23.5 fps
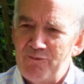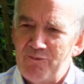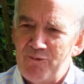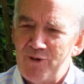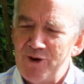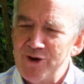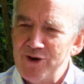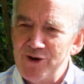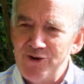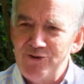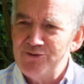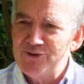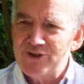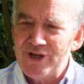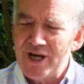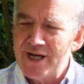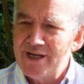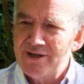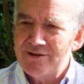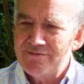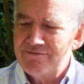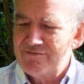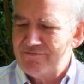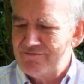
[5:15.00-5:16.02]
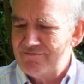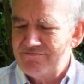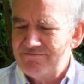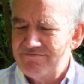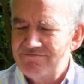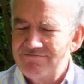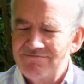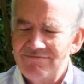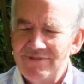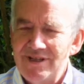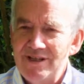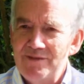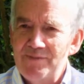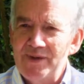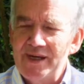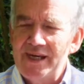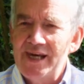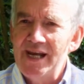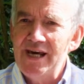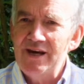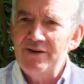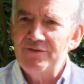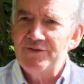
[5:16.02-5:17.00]
what you said at the
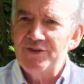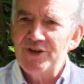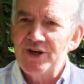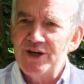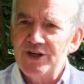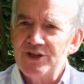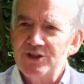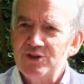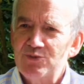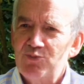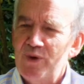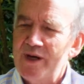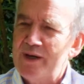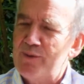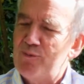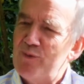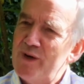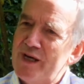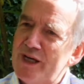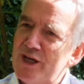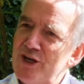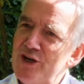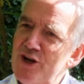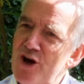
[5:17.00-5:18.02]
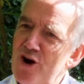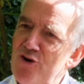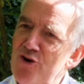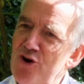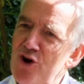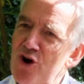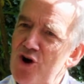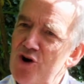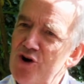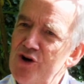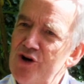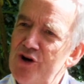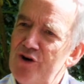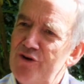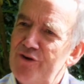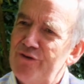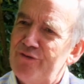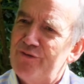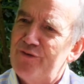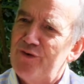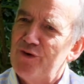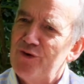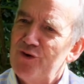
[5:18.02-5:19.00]
beginning of this, we can no longer
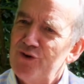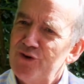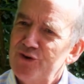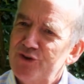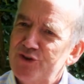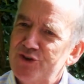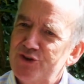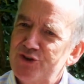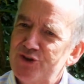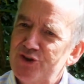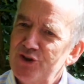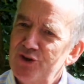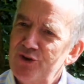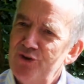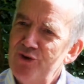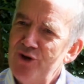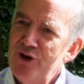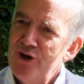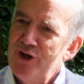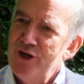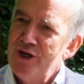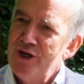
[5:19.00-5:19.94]
afford to